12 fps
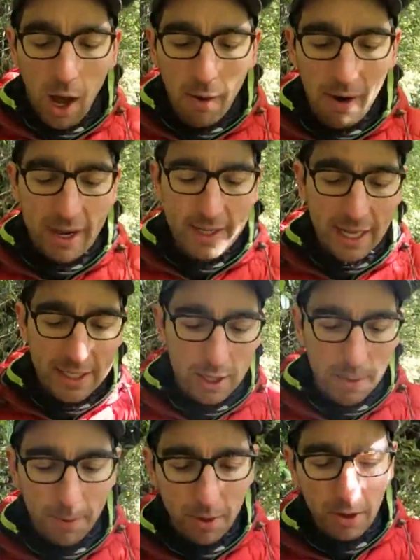Alright, next
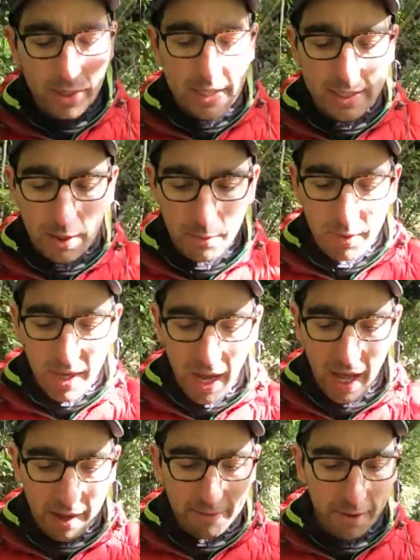up on our list we
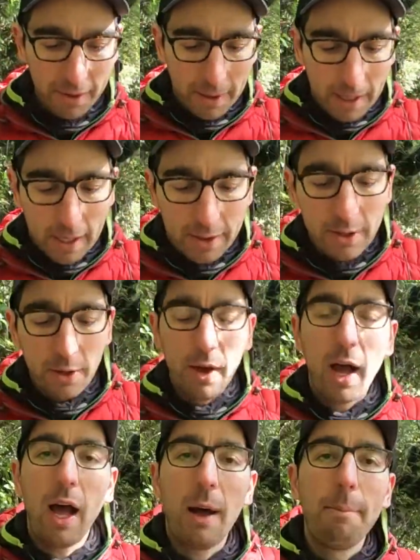have the
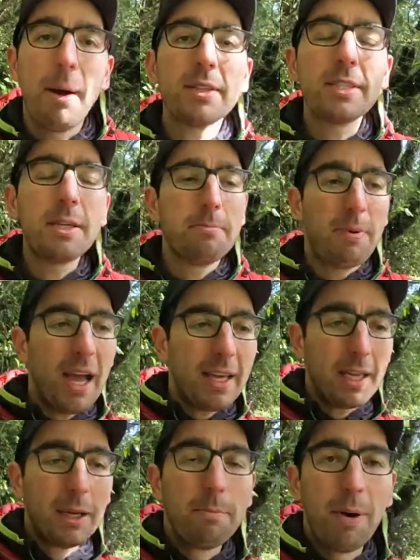mountain
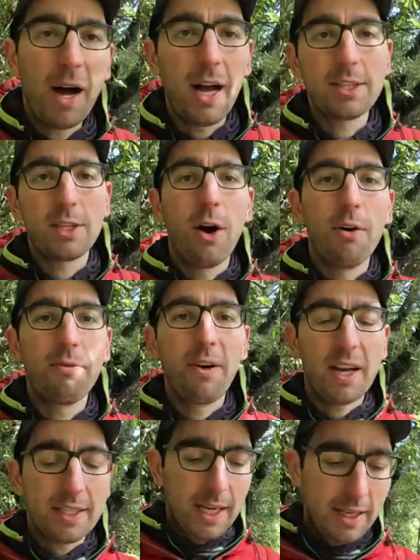biking parks of
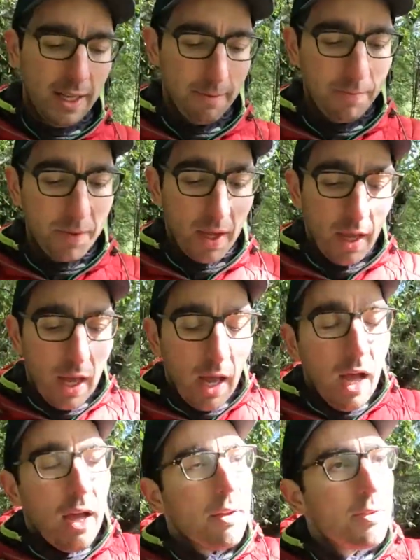Whakatane.
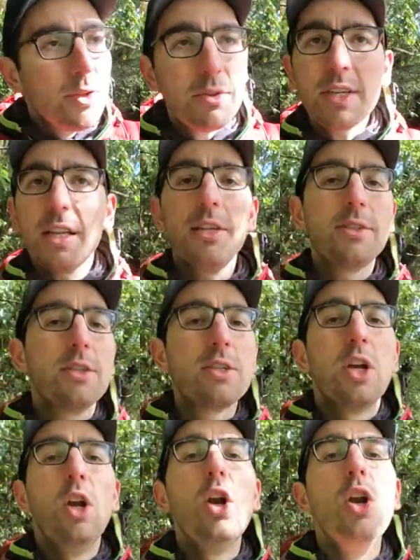New Zealanders
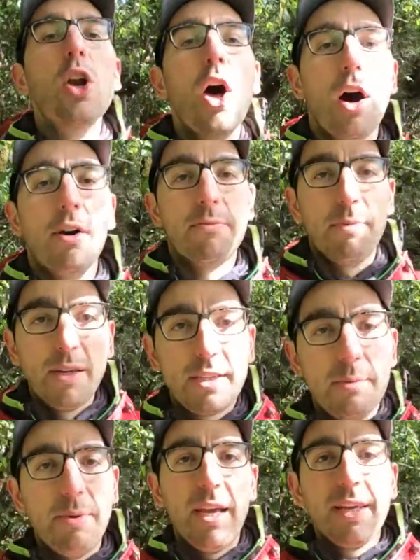love
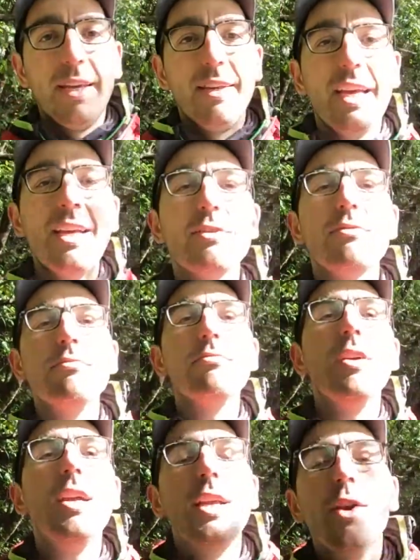mountain biking. There is
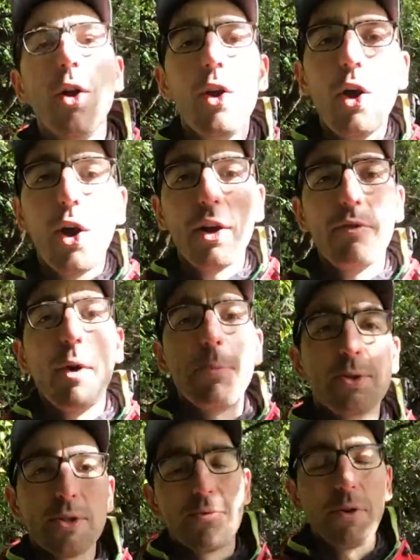really a lot of
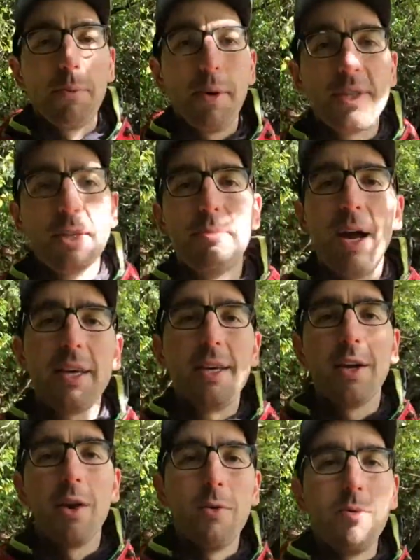options for mountain
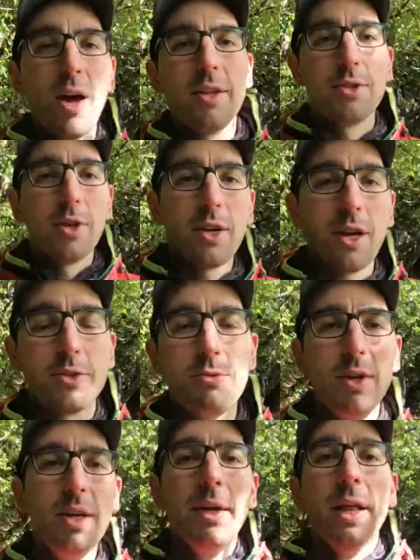biking around the
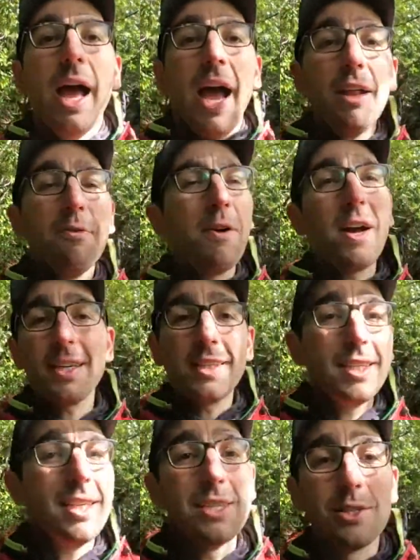country, and
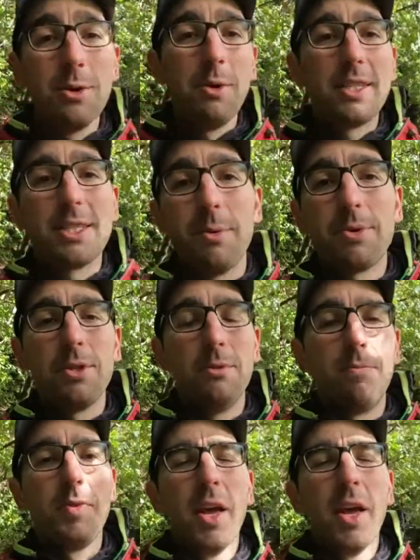Whakatane is no exception.